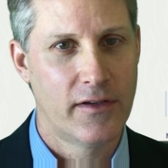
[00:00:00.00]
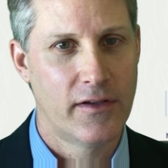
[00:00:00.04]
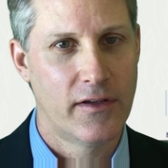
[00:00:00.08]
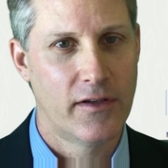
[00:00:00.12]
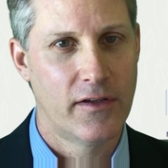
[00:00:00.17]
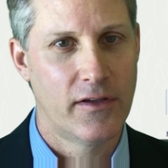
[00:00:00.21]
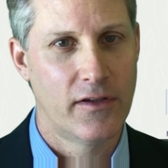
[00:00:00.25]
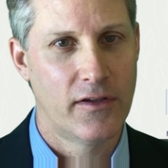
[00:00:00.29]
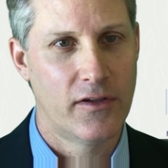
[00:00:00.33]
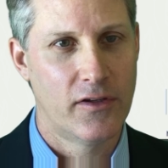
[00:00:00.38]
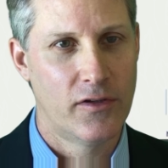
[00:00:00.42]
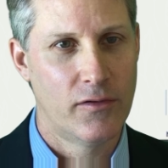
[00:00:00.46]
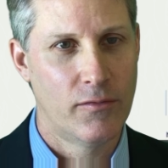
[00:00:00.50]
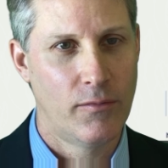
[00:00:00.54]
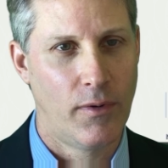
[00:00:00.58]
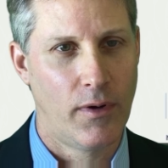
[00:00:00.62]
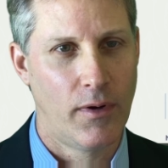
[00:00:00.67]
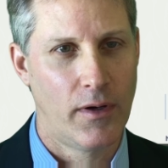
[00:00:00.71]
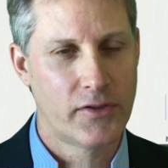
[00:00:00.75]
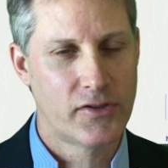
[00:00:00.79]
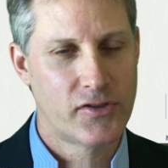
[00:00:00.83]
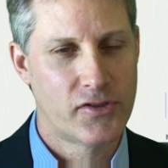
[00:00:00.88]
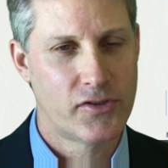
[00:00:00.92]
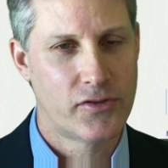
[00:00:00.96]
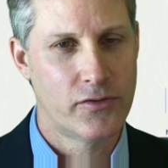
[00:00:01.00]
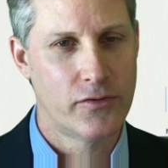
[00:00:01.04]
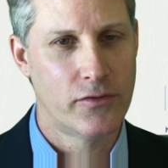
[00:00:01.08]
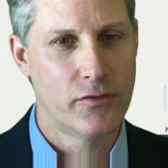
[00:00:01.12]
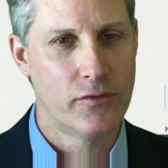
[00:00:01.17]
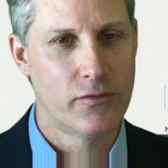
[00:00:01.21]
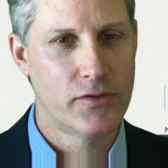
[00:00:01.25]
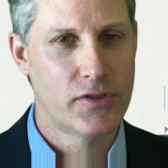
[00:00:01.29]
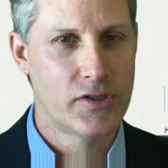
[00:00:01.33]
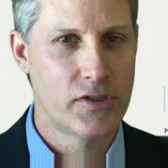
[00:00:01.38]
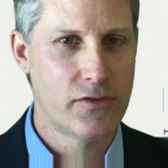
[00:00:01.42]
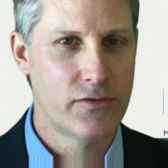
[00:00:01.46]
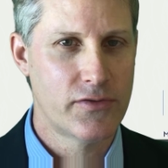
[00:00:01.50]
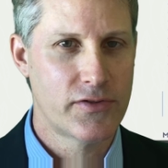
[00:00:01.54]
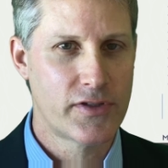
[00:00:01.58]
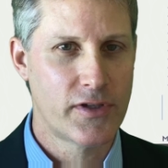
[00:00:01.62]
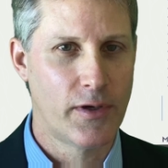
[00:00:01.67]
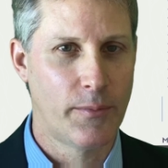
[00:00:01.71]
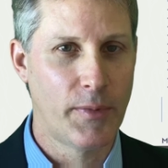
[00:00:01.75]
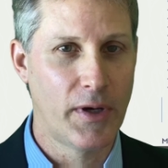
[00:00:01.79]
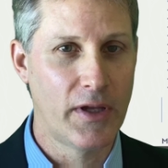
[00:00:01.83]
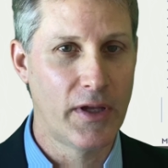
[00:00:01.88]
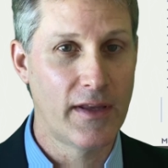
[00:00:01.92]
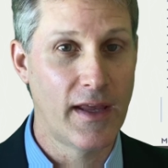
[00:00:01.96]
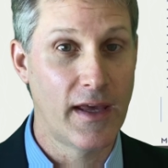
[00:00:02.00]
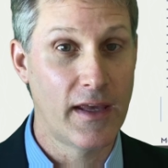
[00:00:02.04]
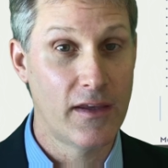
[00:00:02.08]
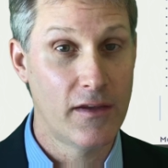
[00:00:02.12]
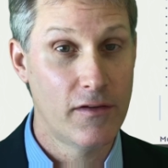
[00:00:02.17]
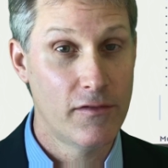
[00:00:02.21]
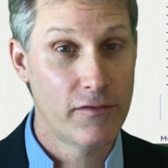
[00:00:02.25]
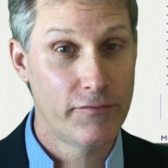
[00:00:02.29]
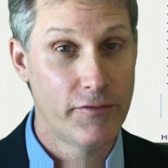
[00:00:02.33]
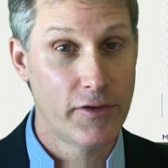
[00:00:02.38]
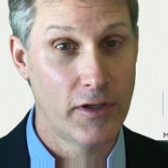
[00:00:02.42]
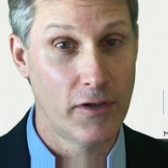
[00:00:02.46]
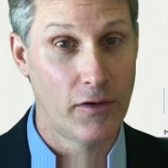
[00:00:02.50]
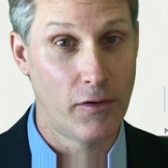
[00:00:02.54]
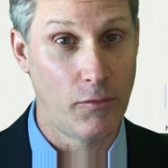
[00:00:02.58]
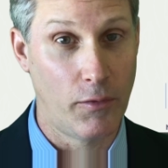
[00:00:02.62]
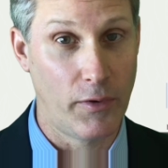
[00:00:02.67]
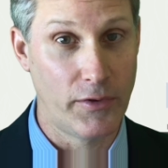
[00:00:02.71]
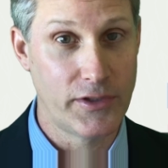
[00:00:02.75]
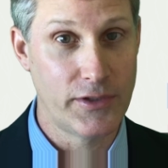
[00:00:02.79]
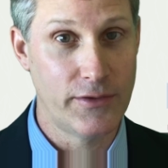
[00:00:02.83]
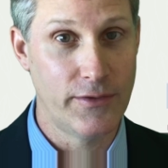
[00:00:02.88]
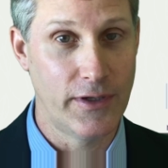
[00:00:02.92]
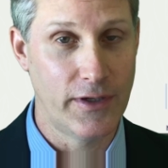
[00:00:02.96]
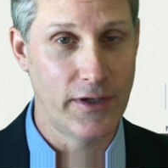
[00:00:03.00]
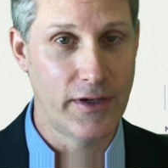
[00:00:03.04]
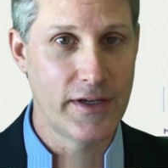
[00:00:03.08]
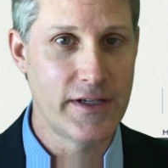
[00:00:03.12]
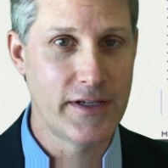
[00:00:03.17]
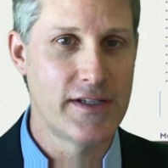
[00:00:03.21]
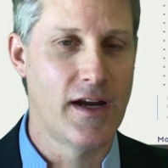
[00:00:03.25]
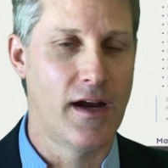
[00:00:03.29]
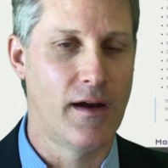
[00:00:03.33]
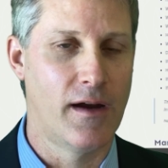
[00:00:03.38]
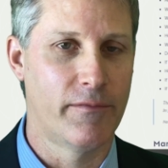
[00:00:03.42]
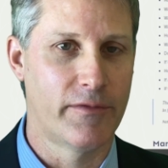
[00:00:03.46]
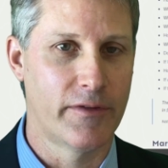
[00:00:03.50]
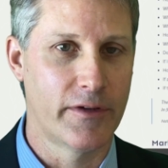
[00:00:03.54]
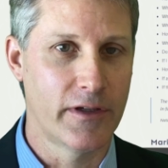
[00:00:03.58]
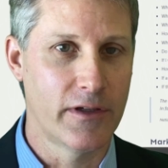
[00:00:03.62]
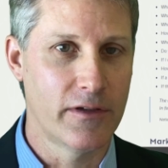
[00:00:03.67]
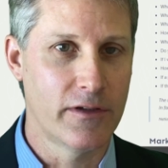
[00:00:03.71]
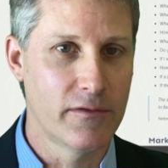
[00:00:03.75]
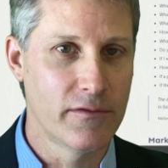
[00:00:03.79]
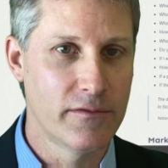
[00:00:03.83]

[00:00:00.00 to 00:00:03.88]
you want to choose someone that you feel will do a good job for you.